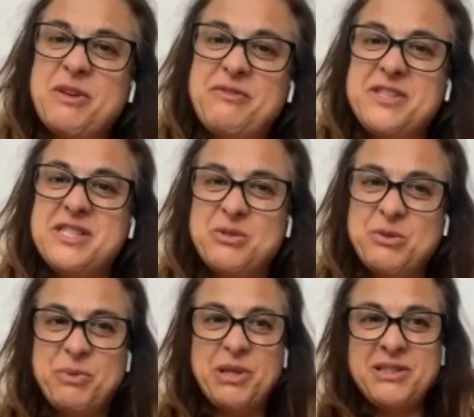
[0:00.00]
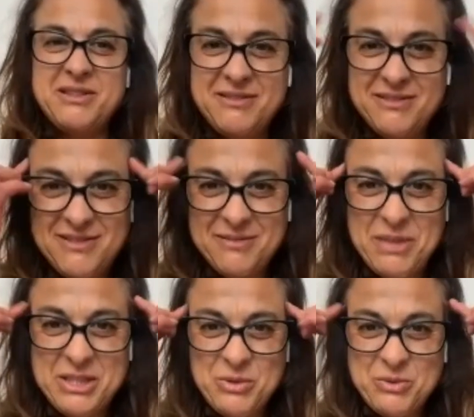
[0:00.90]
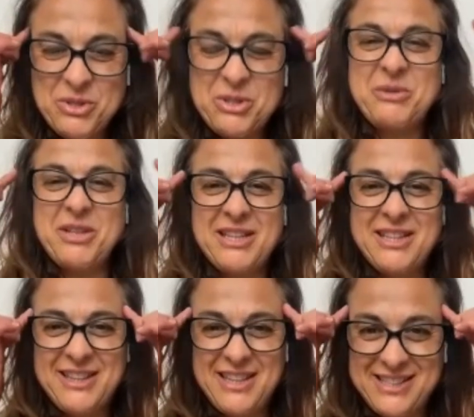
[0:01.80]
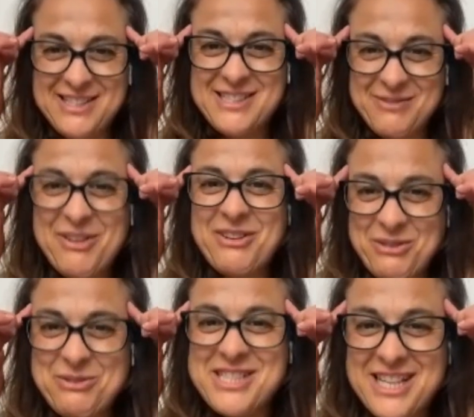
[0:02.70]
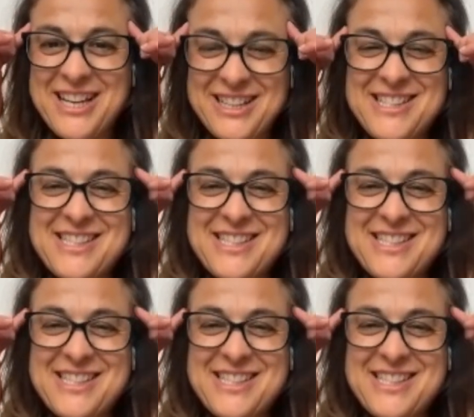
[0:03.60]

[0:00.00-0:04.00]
my physical, but mental too. And I think that's where it all starts.